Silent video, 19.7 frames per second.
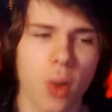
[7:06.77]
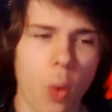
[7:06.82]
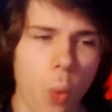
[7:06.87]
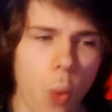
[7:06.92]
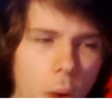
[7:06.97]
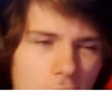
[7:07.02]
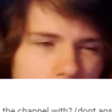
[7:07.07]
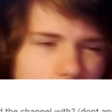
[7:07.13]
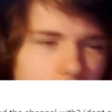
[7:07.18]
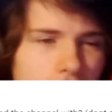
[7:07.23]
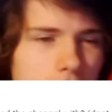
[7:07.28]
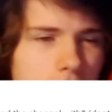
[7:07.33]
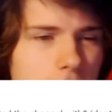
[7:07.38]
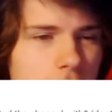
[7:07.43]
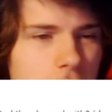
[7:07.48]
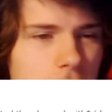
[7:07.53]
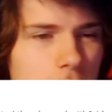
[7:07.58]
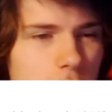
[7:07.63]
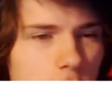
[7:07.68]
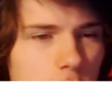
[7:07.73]
what
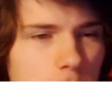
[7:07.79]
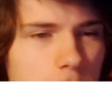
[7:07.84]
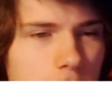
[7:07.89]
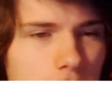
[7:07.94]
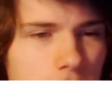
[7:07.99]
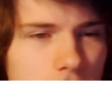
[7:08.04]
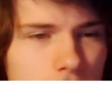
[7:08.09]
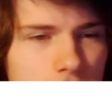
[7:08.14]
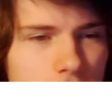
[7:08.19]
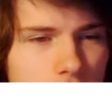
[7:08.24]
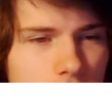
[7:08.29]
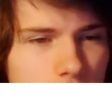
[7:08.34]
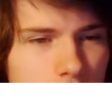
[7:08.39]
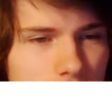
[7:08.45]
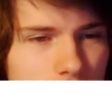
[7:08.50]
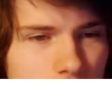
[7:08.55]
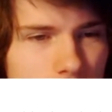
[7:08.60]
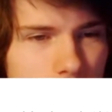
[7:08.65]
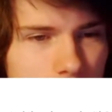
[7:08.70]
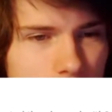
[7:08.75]
happened to the person you
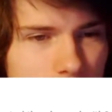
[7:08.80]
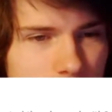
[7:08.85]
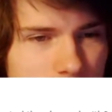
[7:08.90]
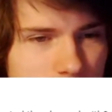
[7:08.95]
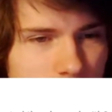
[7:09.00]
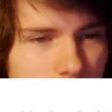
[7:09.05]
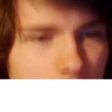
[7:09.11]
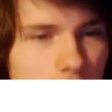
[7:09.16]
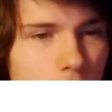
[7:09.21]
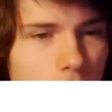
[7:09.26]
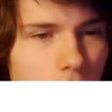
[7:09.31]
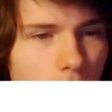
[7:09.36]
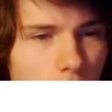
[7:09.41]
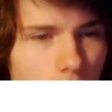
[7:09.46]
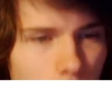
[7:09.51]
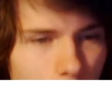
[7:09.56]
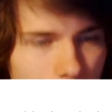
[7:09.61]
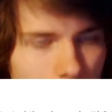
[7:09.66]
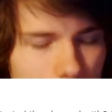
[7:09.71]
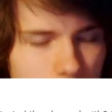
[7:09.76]
started the channel
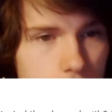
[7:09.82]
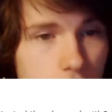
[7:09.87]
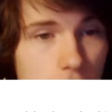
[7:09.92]
with?